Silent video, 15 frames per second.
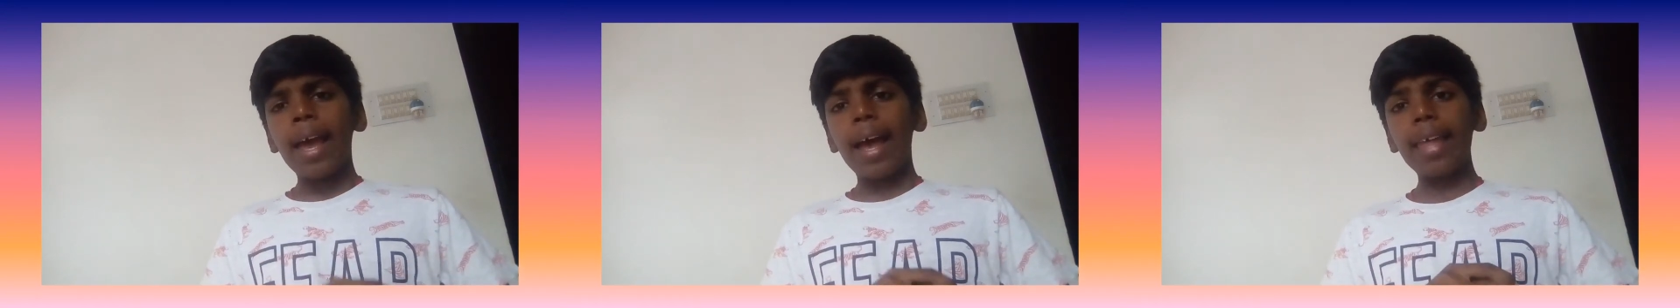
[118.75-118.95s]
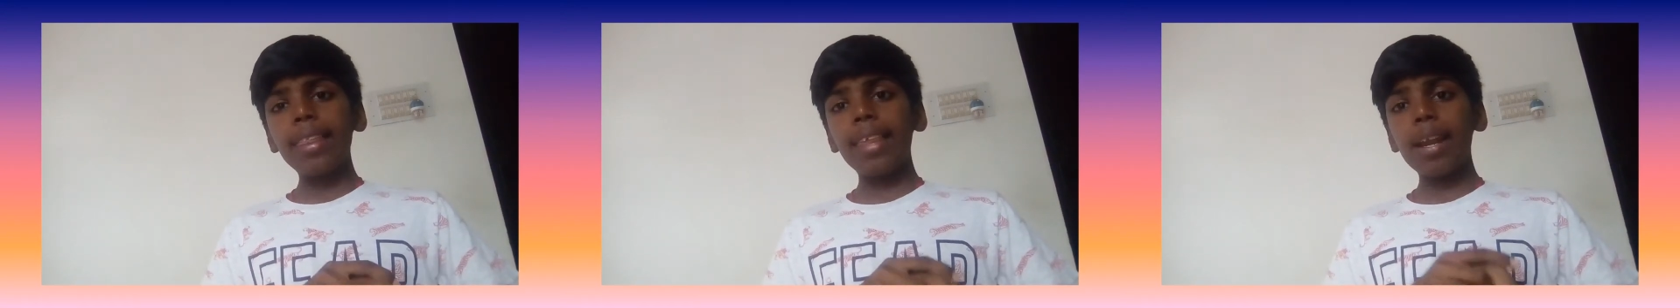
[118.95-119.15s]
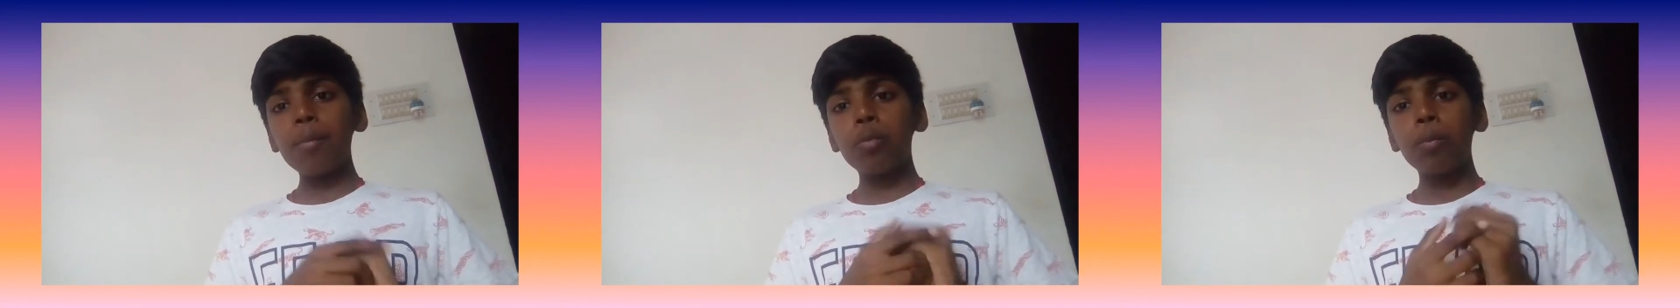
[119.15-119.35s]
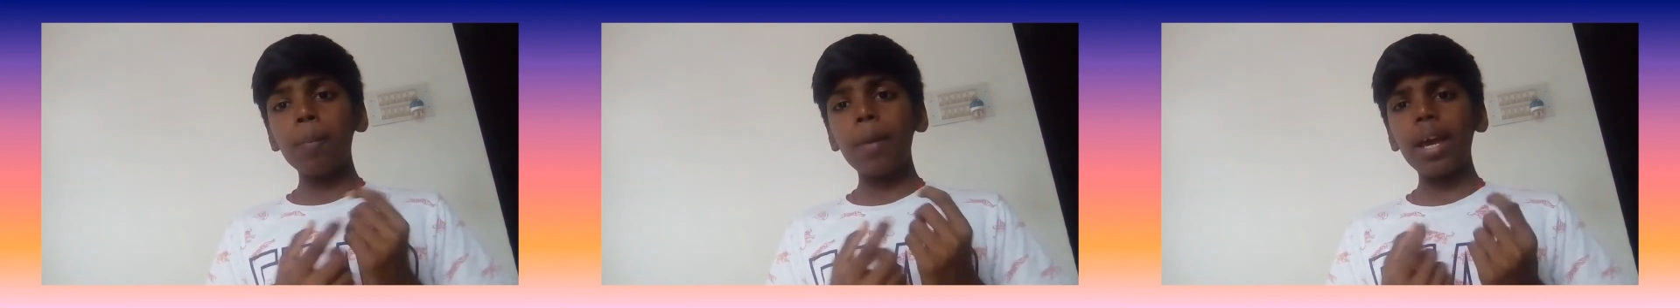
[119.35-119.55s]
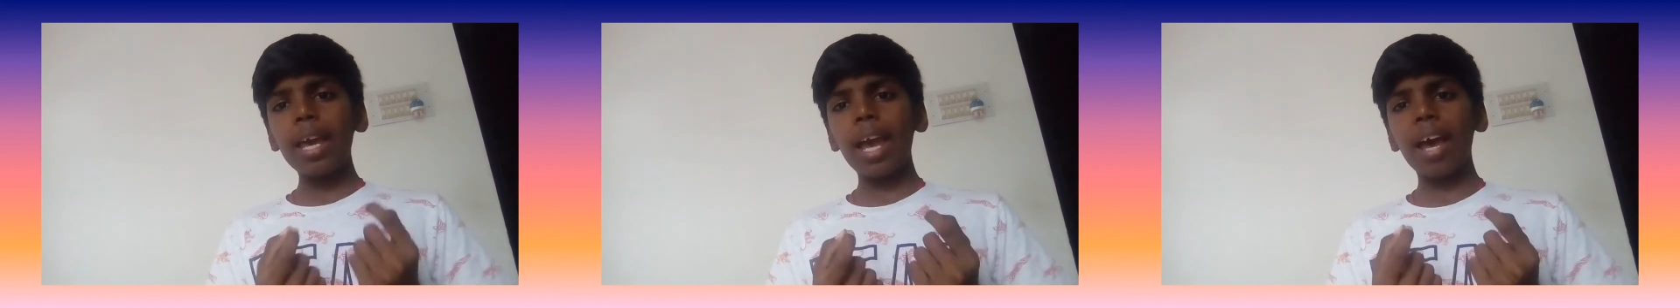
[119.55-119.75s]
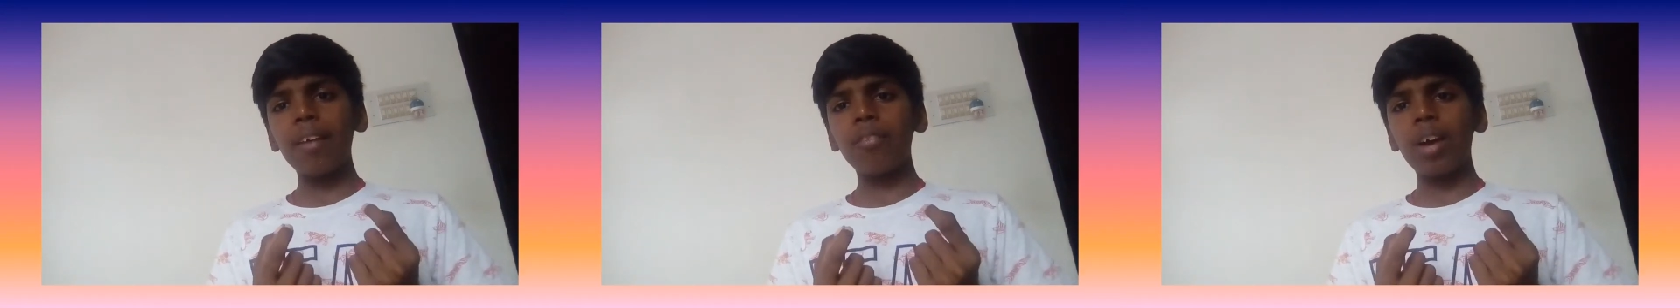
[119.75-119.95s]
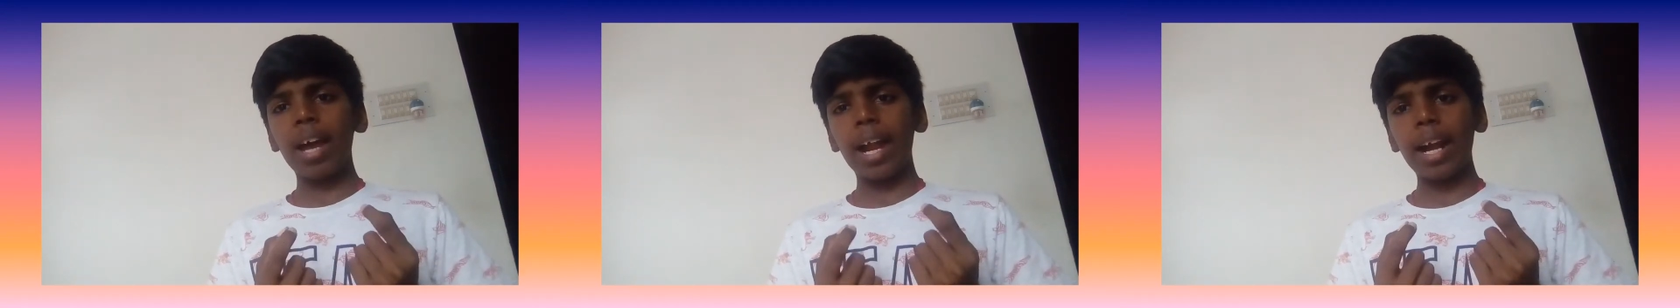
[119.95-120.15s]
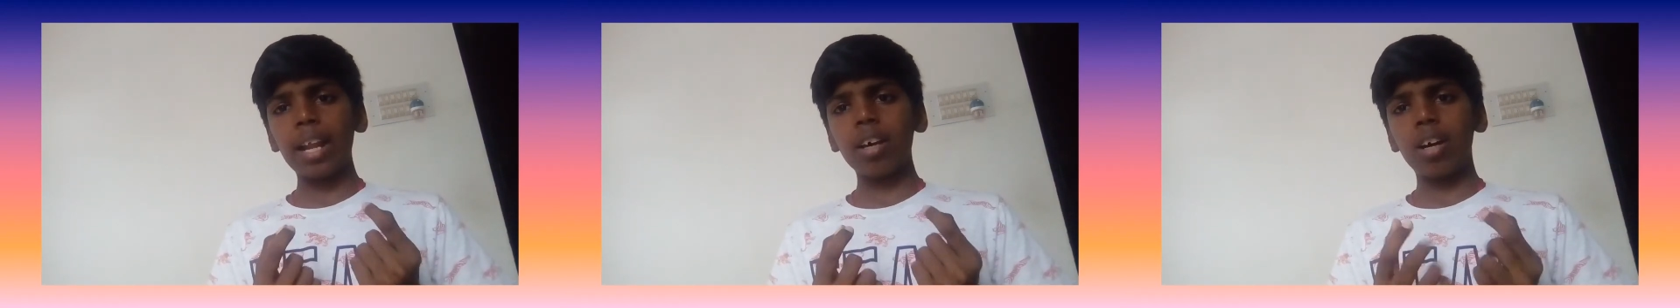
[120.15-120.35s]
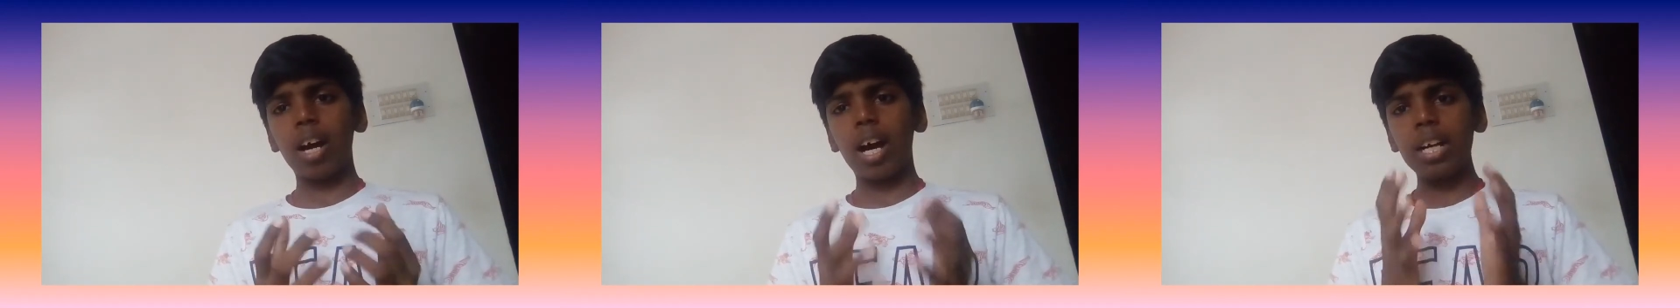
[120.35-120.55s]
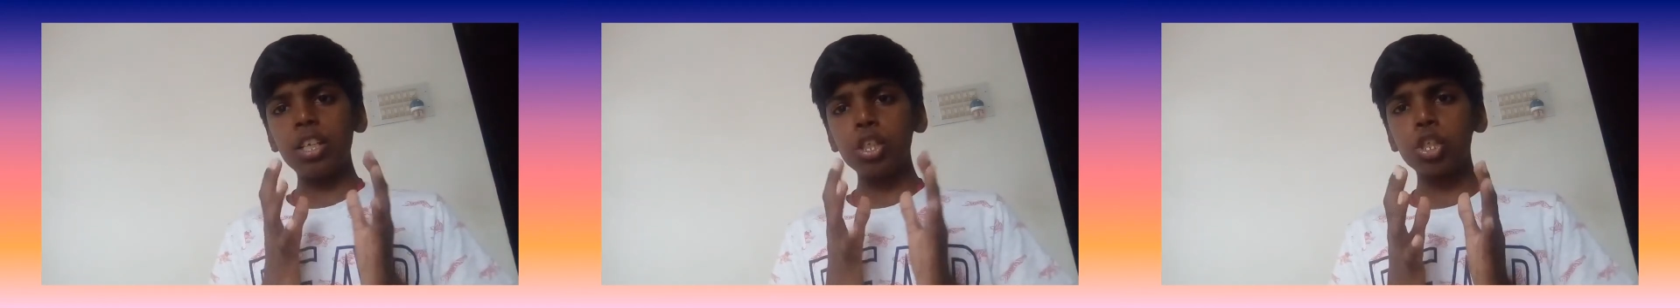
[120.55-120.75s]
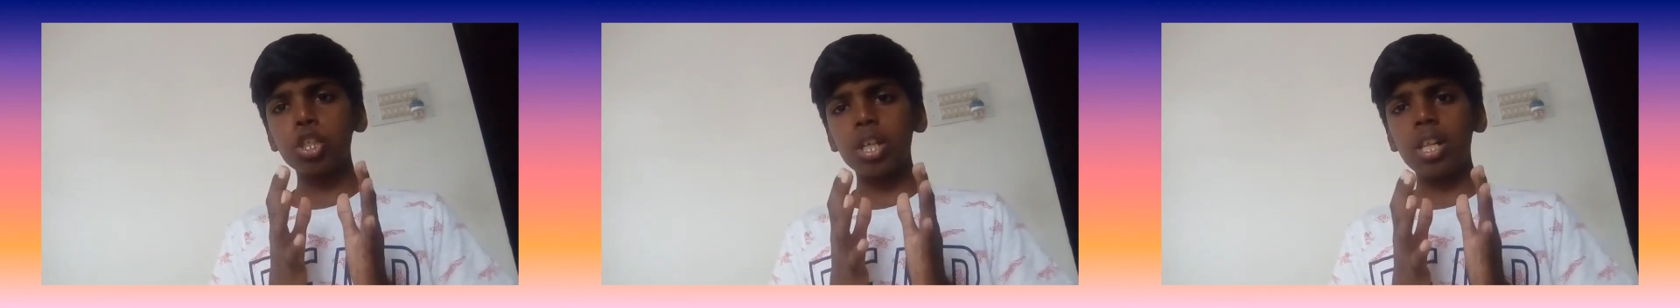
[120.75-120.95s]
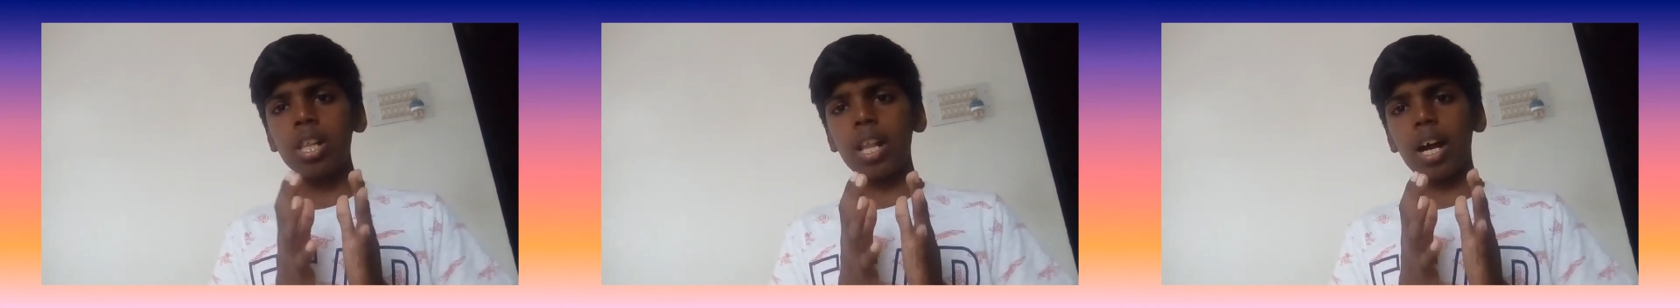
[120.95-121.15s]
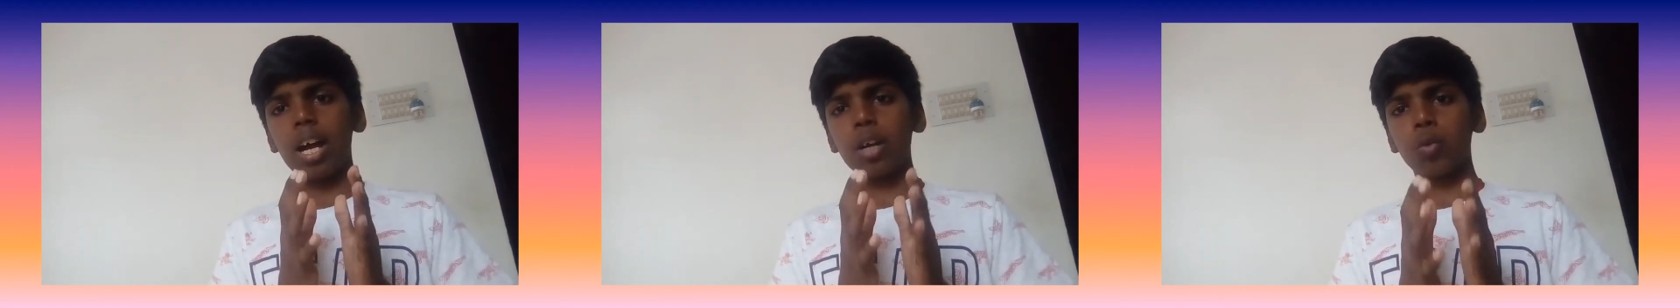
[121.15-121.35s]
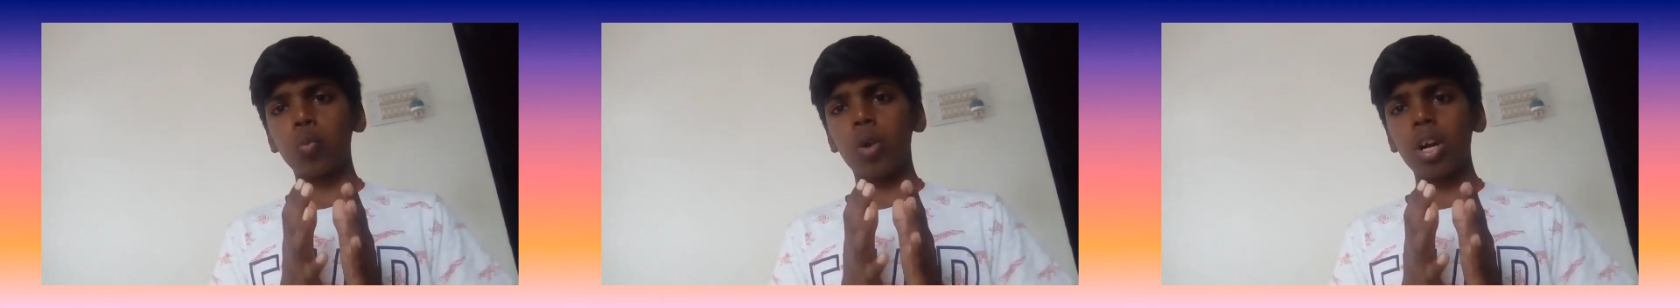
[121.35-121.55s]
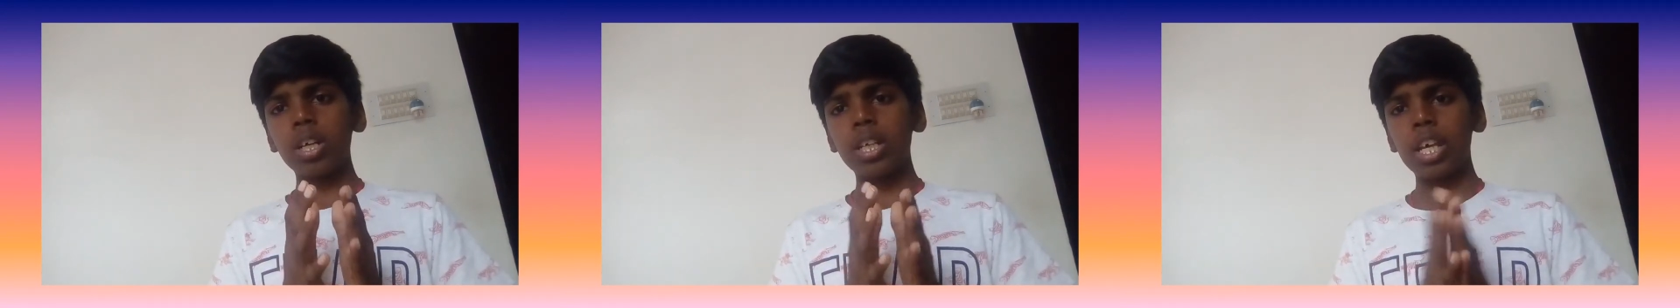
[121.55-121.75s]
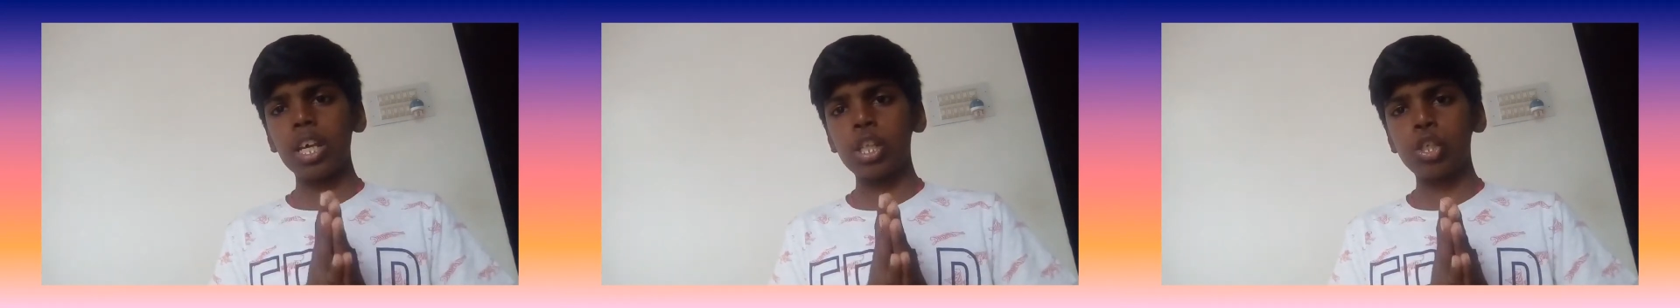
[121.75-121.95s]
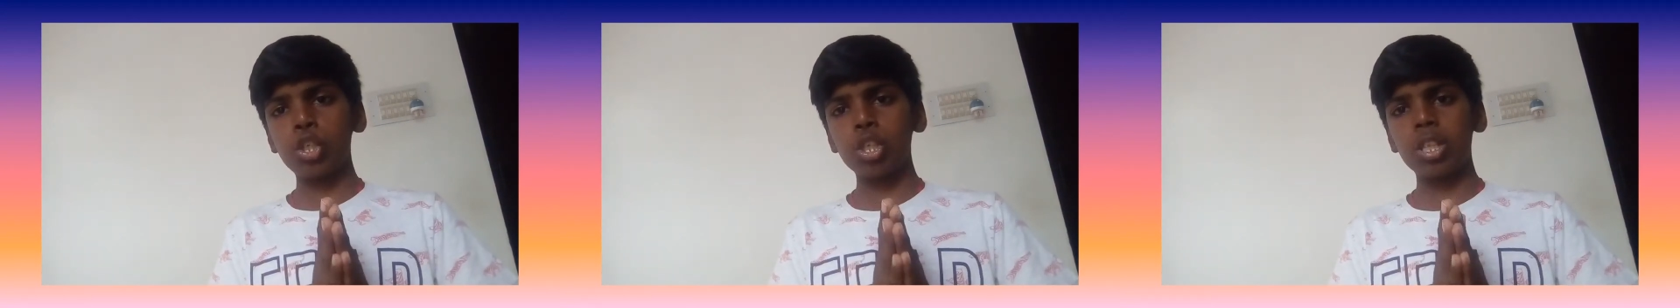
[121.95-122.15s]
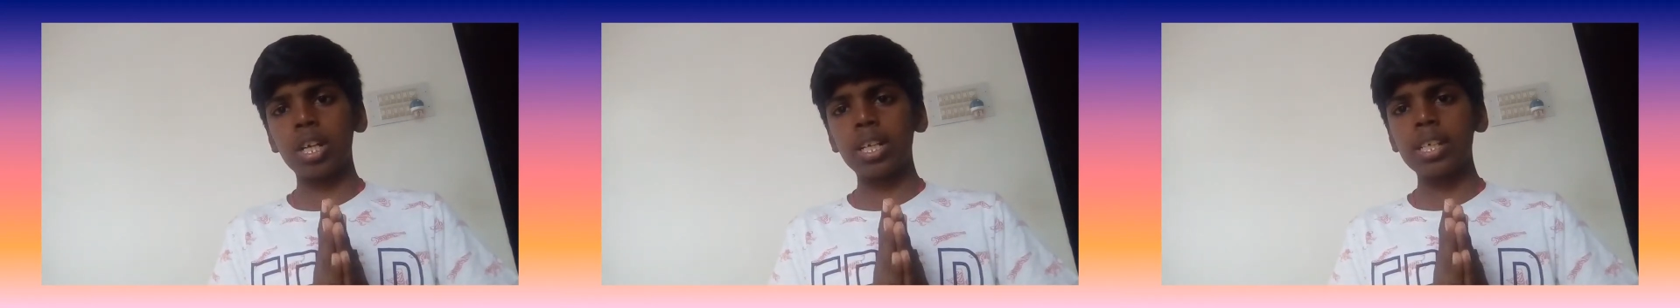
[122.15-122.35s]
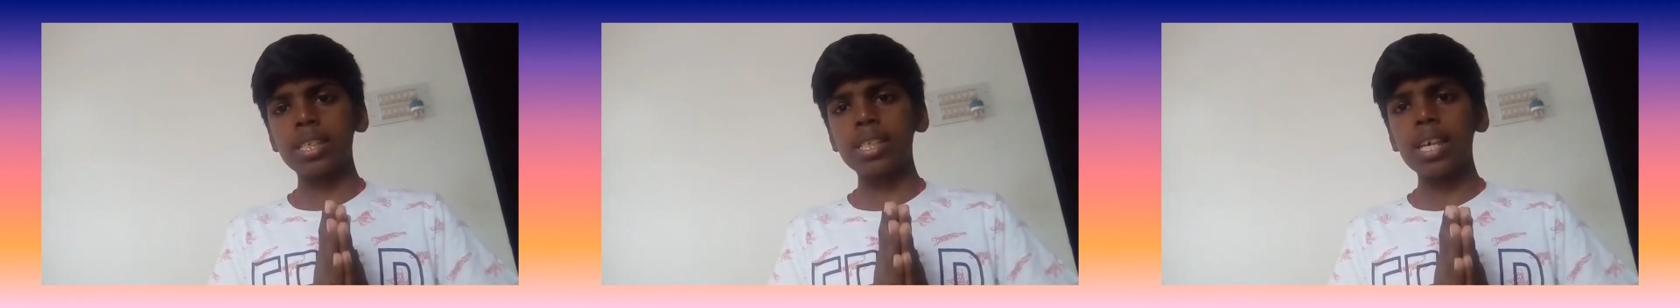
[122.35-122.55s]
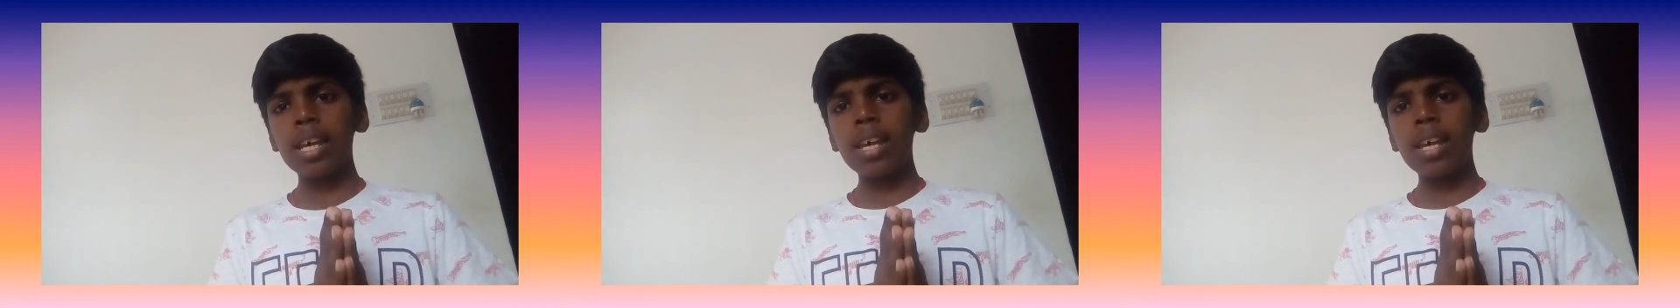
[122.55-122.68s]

And then Mumbai have had an additional advantage, that is